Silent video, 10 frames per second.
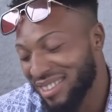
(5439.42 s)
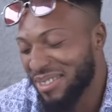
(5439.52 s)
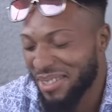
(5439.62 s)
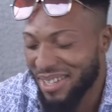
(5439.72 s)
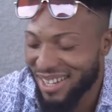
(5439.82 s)

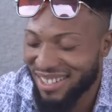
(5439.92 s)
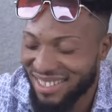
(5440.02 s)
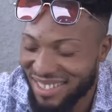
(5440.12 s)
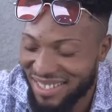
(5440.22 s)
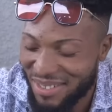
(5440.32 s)
It's okay.
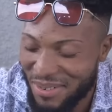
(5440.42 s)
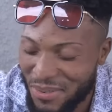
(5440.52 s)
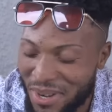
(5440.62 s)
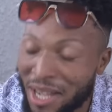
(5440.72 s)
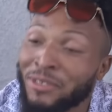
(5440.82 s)

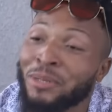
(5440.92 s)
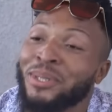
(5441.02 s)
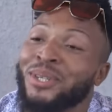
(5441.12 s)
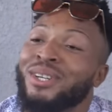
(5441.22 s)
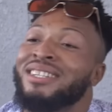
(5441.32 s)
We have to be
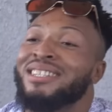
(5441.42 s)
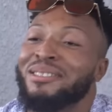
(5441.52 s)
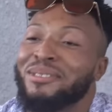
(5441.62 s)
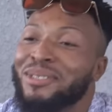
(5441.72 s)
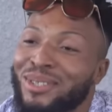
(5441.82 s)
going
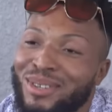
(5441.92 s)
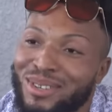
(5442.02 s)
now, so.